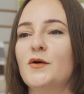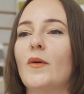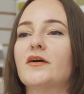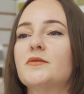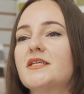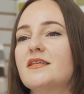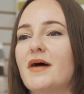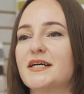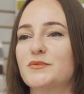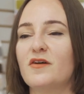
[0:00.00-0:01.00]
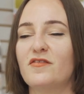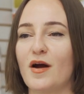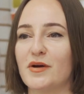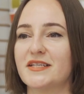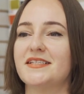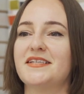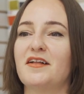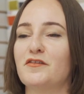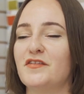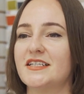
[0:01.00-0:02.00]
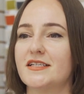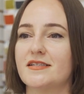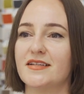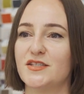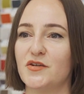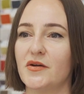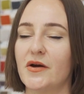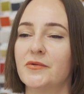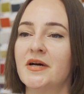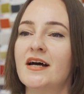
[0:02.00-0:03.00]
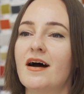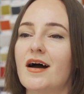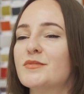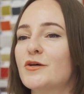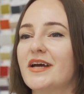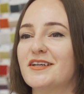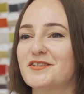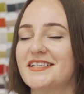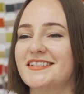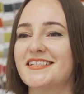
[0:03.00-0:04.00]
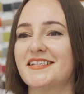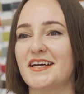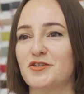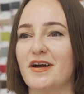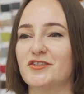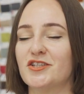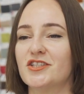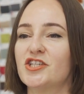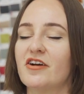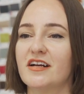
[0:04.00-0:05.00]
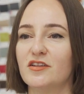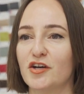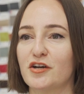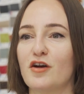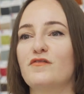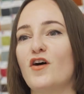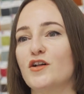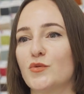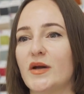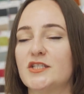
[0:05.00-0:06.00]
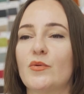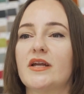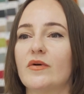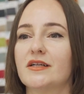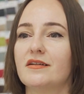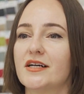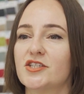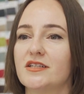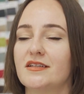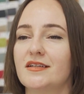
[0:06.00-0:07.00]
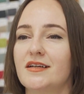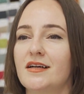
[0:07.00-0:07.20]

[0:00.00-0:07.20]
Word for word: Welcome to the Maxwell Fabrics and Telefina Design Studio. I'm Zoë Anderson, Design Director, sharing a look at our Fall 2021 collection.